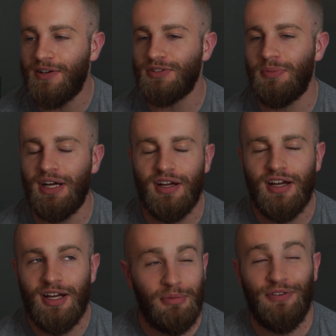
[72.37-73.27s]
It was my
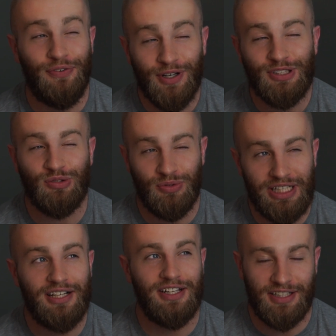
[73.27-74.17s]
my first
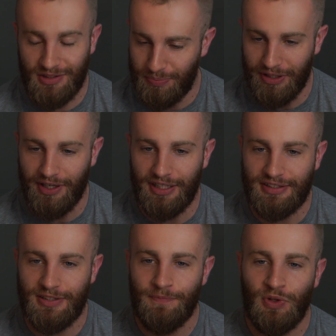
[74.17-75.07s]
real
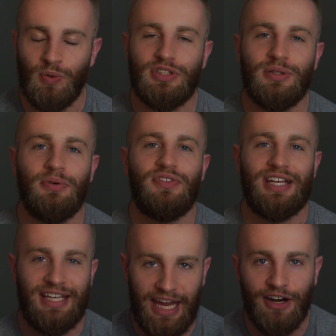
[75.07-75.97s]
experience with some of
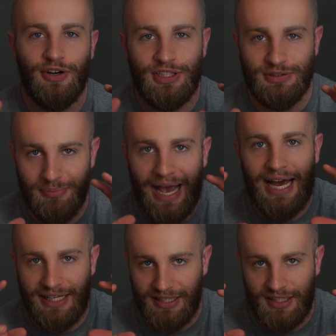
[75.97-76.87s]
the
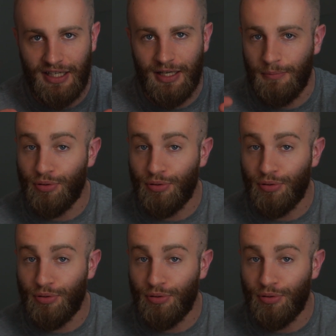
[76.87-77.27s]
charismatic